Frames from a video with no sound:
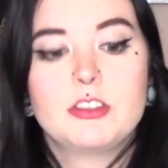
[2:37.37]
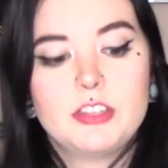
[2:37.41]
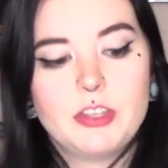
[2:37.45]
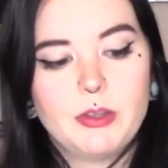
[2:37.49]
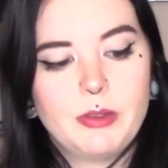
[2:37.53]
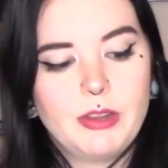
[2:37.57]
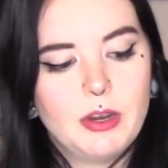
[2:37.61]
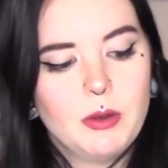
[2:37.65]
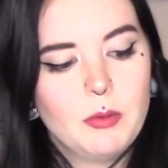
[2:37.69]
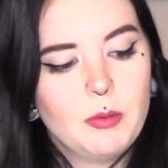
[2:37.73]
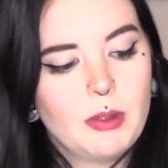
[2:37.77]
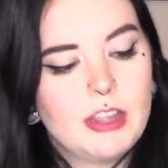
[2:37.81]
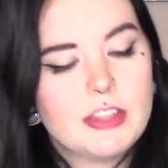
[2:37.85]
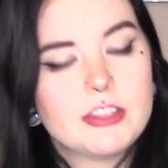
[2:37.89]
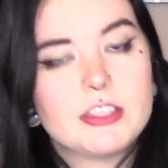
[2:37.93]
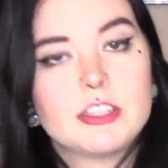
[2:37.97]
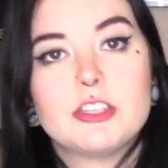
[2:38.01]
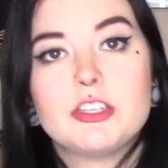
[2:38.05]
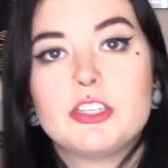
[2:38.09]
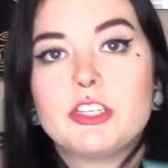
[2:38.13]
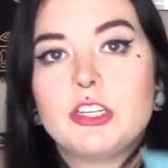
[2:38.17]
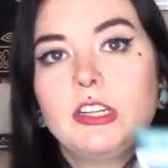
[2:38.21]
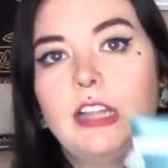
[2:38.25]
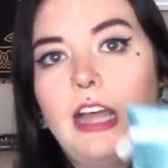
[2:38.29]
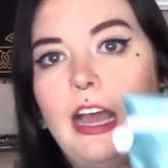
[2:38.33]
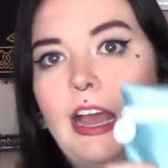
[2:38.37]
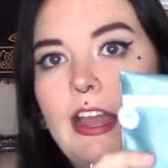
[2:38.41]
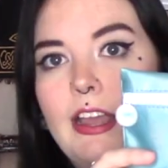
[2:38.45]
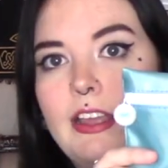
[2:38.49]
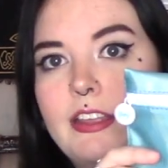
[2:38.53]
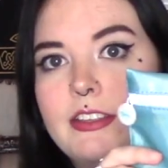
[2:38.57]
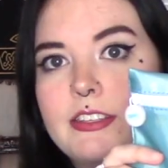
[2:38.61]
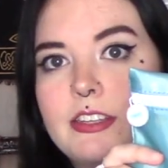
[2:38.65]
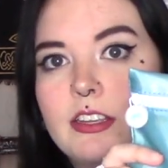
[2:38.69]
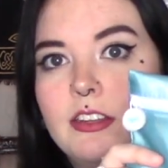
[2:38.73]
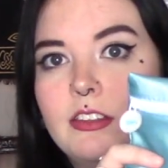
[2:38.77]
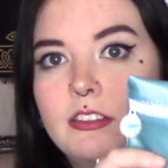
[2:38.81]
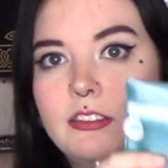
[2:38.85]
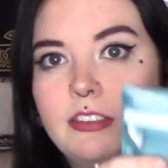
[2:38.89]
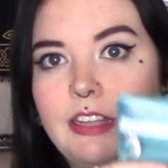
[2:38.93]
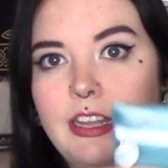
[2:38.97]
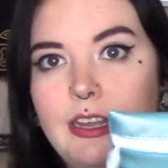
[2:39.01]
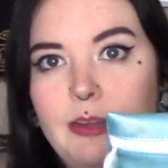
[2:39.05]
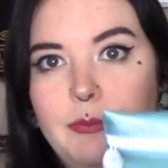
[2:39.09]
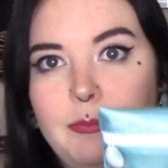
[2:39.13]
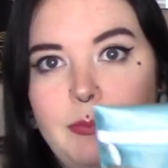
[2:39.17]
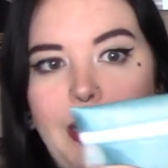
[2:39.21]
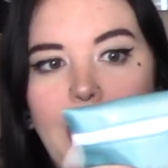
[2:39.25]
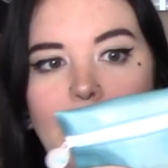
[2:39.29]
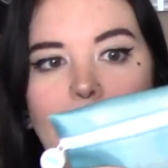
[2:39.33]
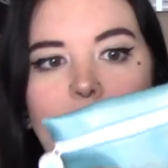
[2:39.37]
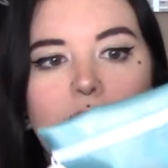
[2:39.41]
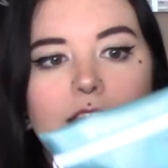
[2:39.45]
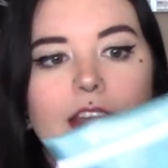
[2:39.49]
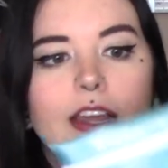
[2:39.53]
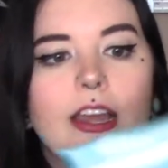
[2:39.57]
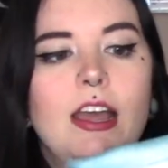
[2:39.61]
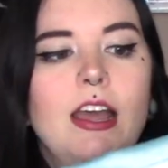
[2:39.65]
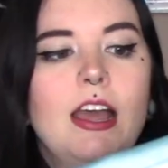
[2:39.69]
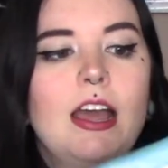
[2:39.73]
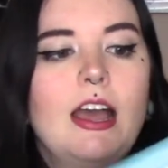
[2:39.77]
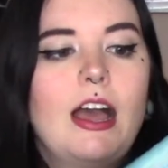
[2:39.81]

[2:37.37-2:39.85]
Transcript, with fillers: So here was July's glam bag.